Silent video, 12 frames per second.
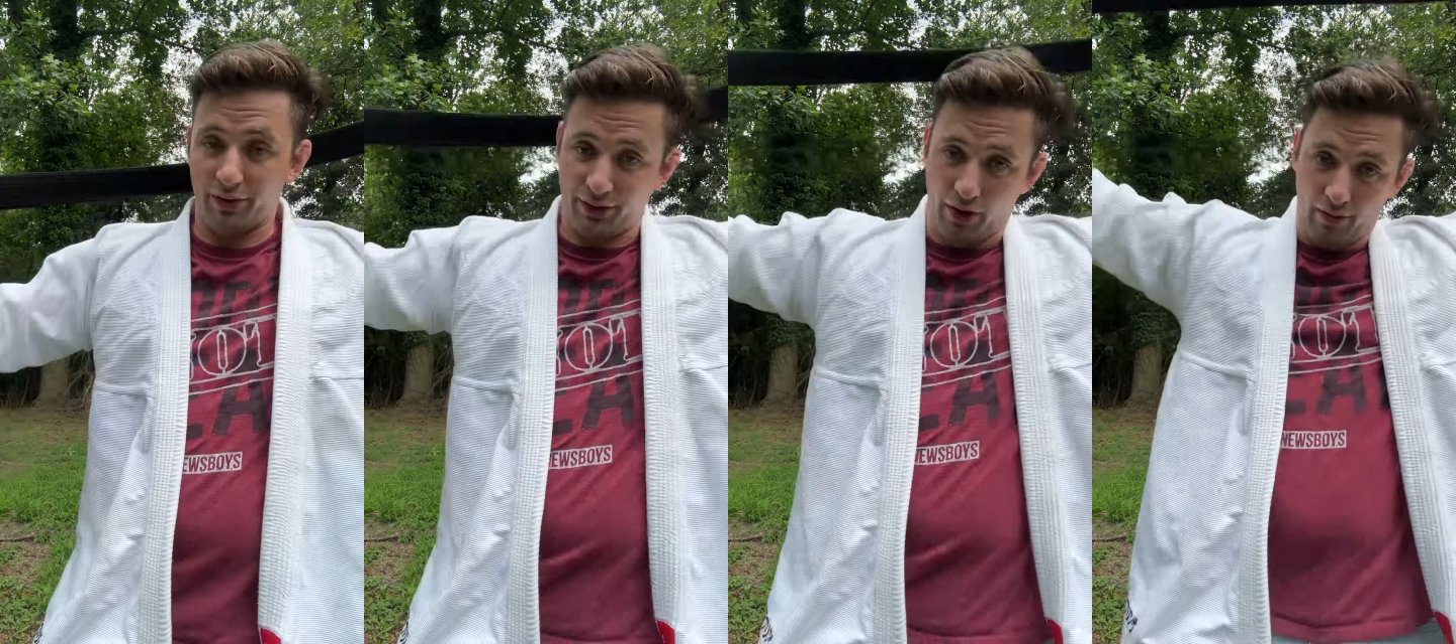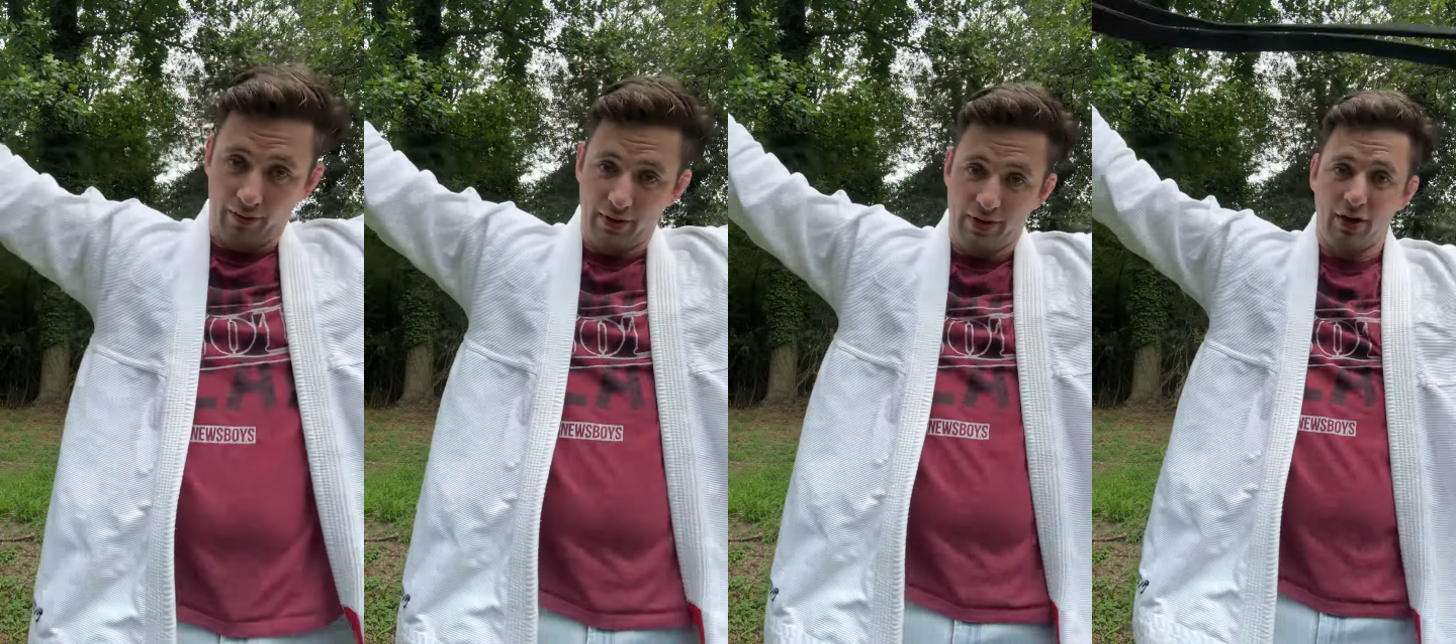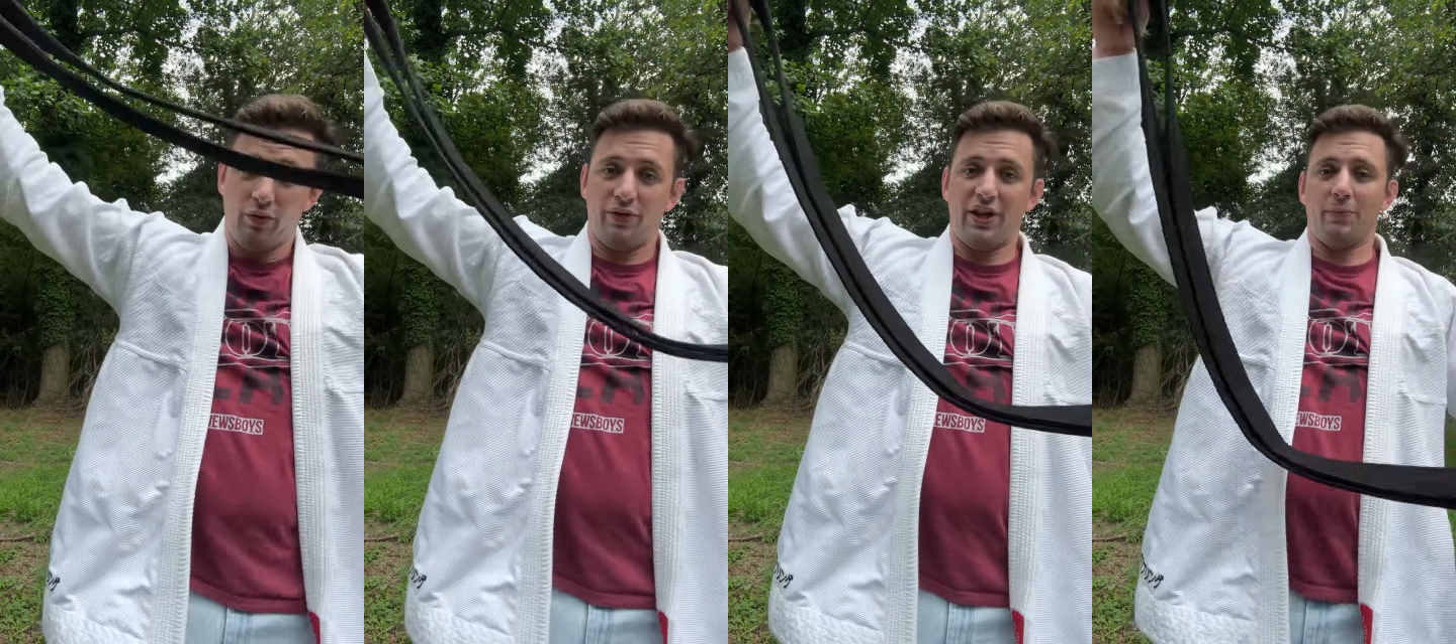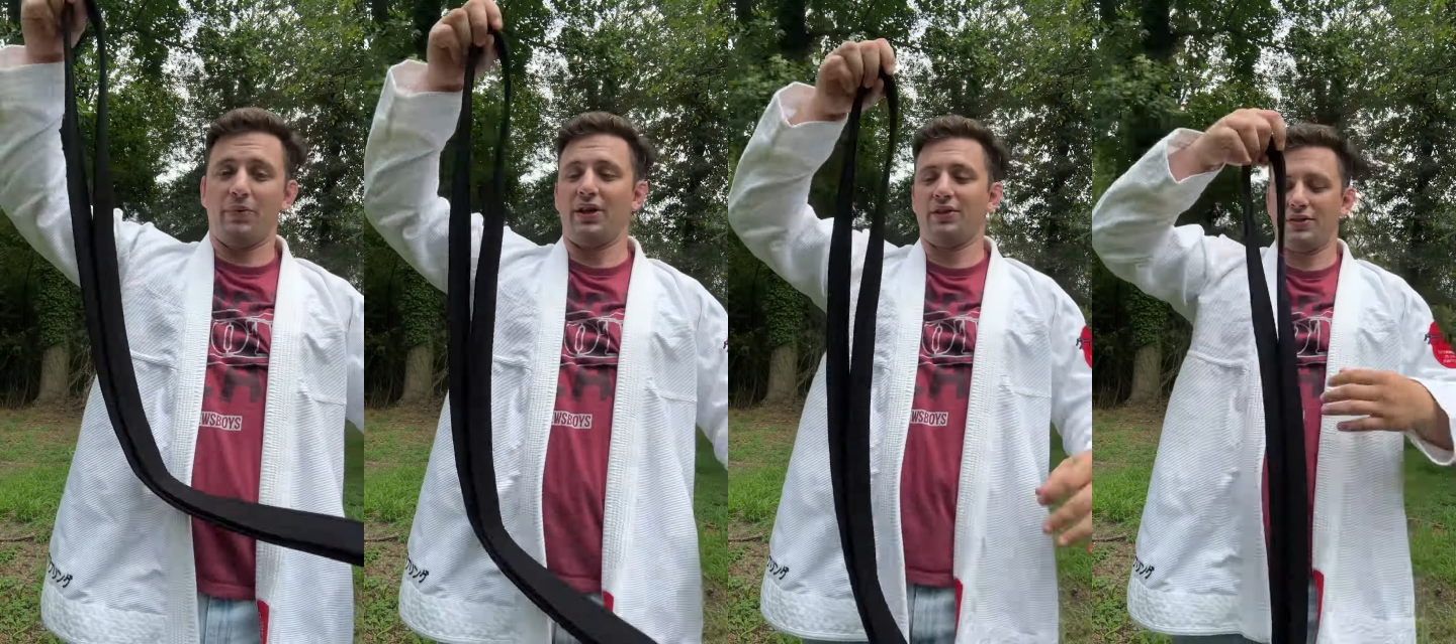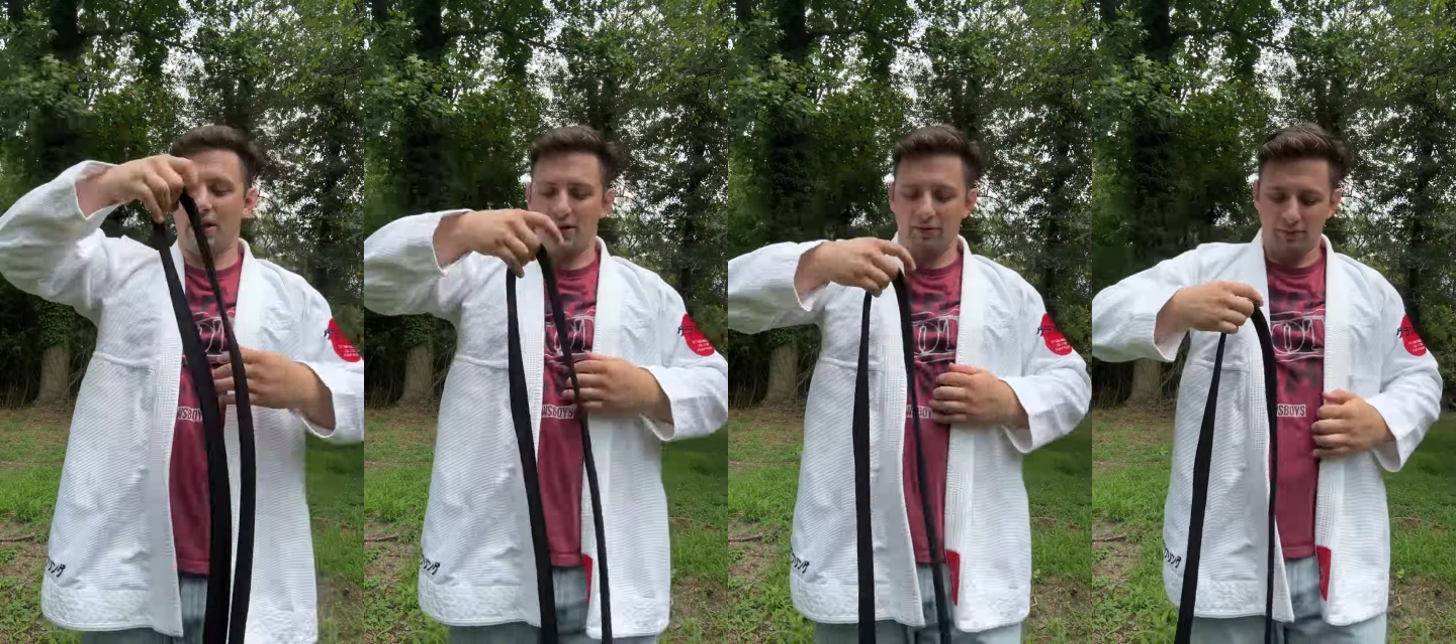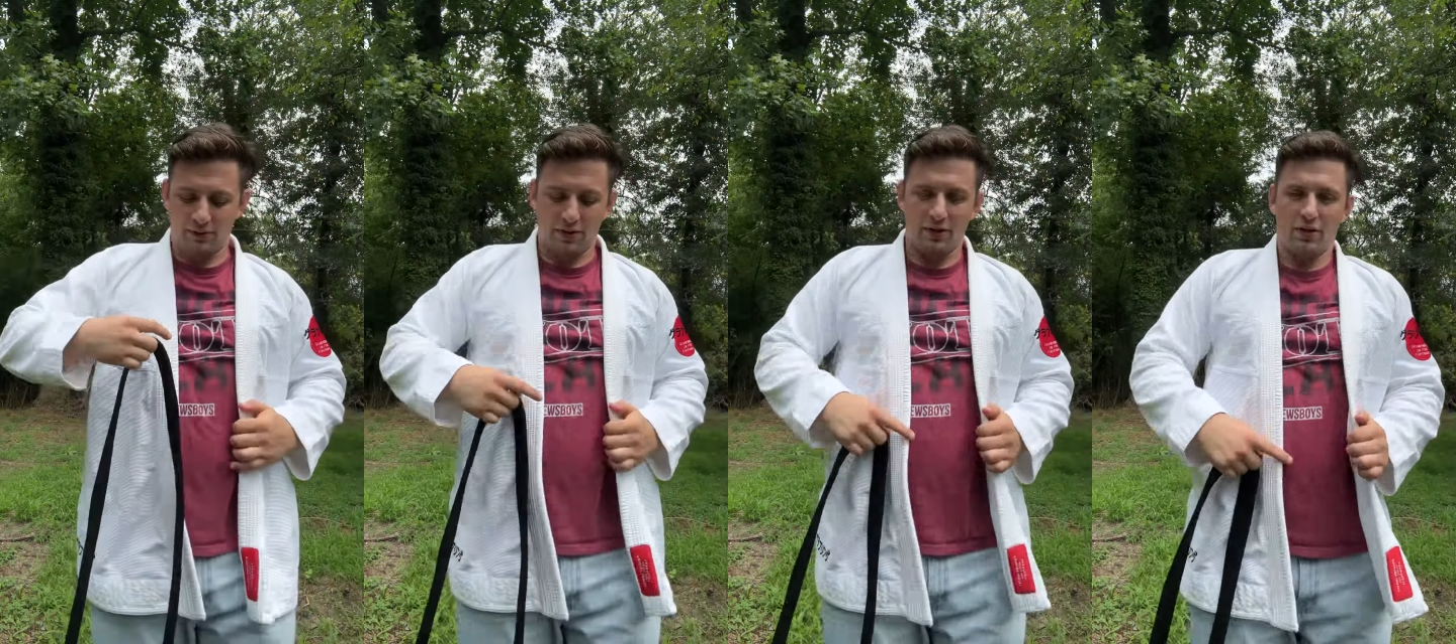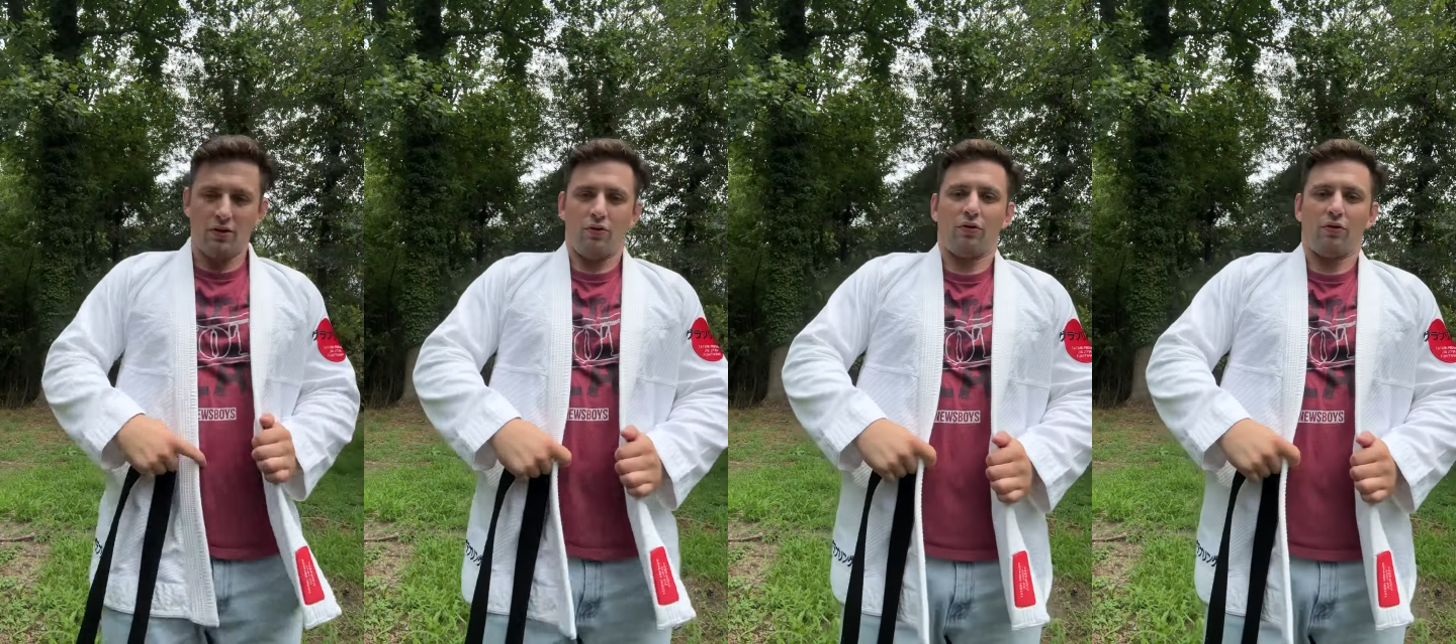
So with that being said, I'm